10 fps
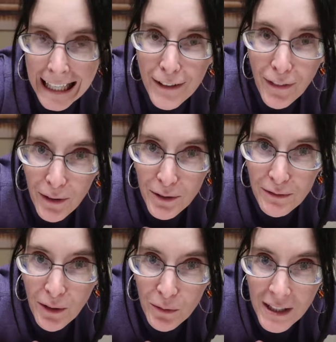If I would
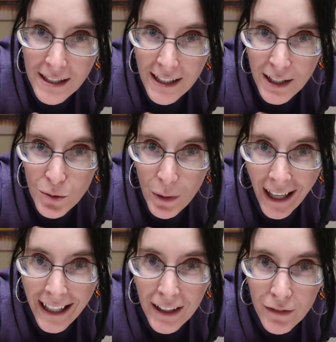have known these things, would
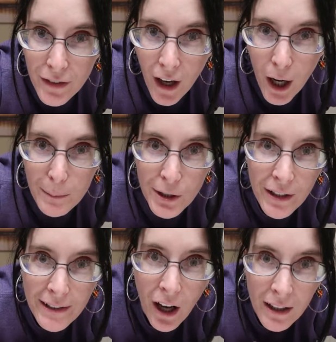I have
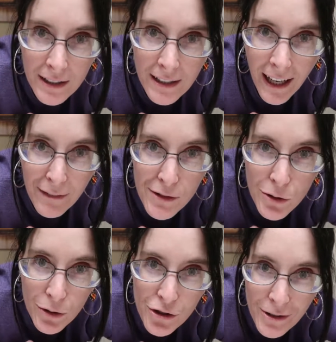opted not to have the
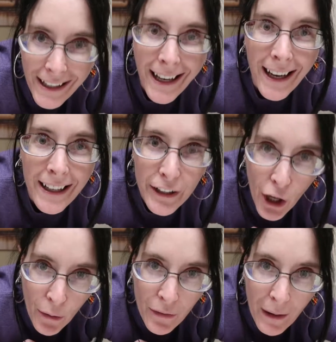surgery?
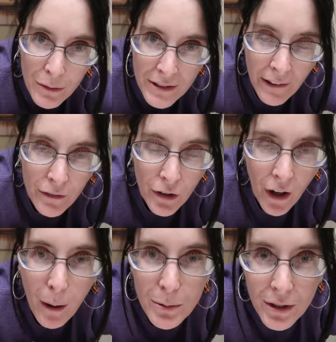No, that was never an
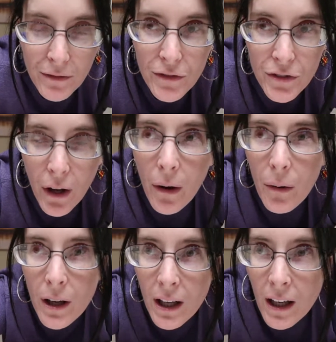option.
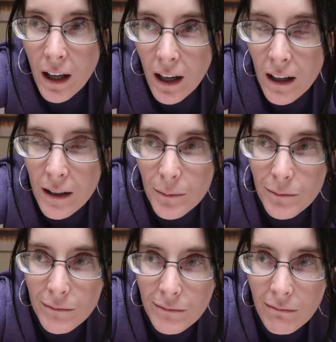So,
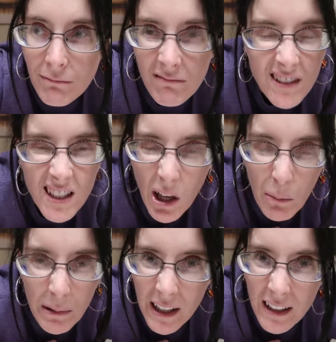just
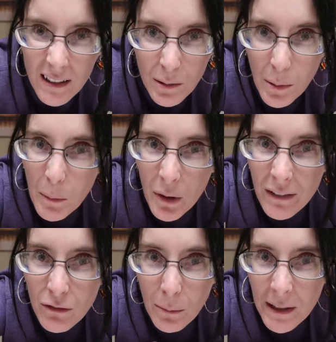hoping to get a little bit more
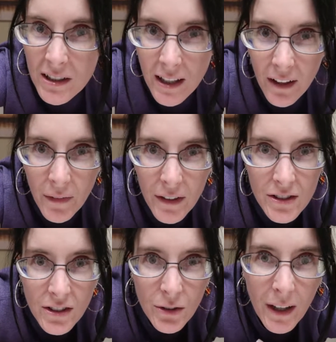information out there
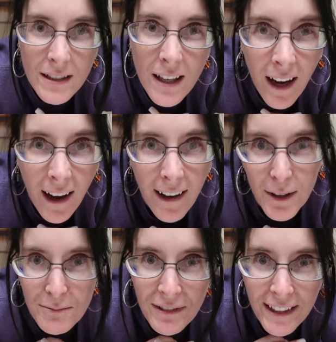so you guys
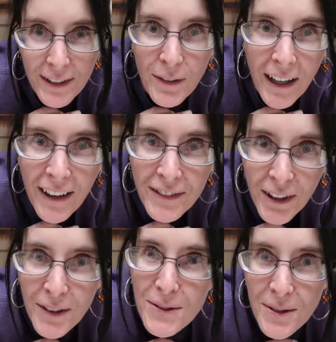hopefully don't have to
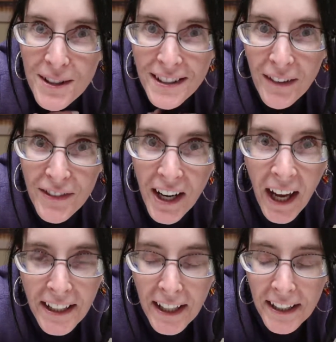go through the stuff that
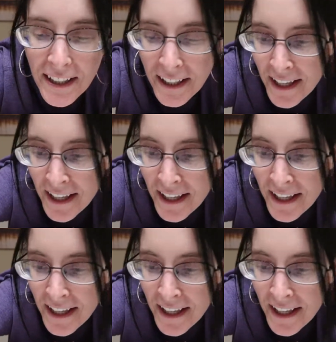I did.